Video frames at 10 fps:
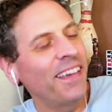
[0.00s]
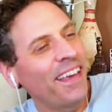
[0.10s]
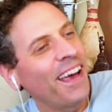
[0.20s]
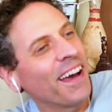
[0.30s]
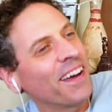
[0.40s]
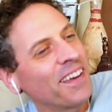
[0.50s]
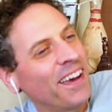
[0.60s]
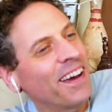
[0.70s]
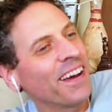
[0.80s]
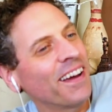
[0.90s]
Yeah.
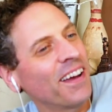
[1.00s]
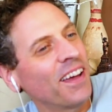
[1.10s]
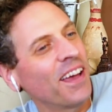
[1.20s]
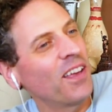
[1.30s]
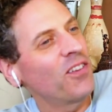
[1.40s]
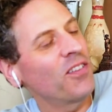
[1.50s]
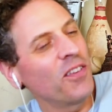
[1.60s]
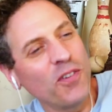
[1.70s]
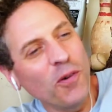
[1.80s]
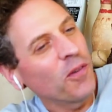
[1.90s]
Yeah. It's just to
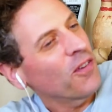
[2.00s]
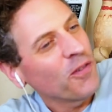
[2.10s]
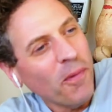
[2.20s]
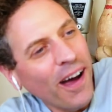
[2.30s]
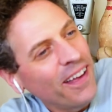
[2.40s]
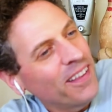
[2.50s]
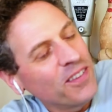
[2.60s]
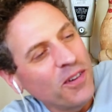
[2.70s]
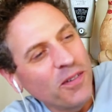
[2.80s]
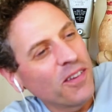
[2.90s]
do it with a smile and
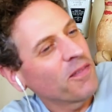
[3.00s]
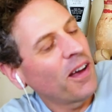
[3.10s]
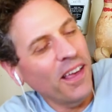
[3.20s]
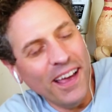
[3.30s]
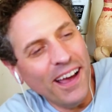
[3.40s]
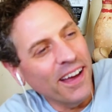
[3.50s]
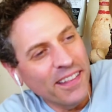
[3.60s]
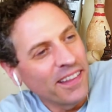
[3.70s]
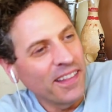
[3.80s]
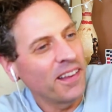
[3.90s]
do just, yeah.
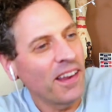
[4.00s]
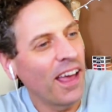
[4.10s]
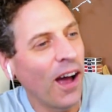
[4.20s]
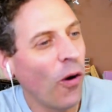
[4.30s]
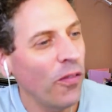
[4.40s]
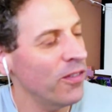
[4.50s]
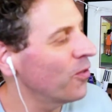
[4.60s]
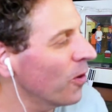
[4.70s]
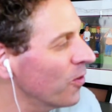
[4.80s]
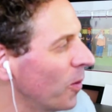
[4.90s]
And then all these
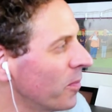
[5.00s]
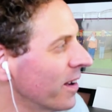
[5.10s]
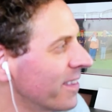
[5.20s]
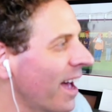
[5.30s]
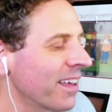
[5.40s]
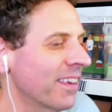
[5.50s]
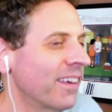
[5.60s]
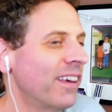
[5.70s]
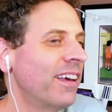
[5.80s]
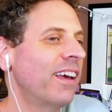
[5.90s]
doors open.
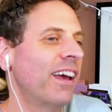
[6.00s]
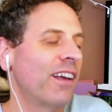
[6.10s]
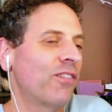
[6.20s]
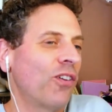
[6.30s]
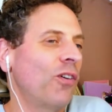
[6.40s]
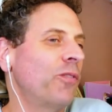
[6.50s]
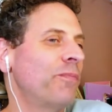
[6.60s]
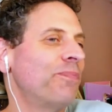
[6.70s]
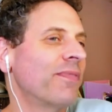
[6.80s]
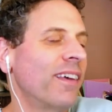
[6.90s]
Exactly. And so,
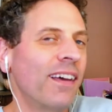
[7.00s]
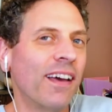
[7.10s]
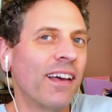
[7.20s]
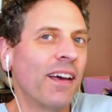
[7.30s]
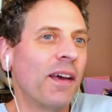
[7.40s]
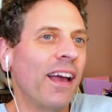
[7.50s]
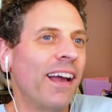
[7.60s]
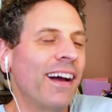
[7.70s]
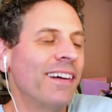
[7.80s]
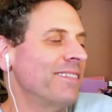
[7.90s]

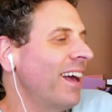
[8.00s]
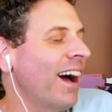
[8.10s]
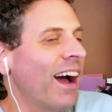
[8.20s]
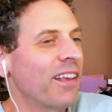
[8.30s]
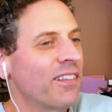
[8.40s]
yeah, I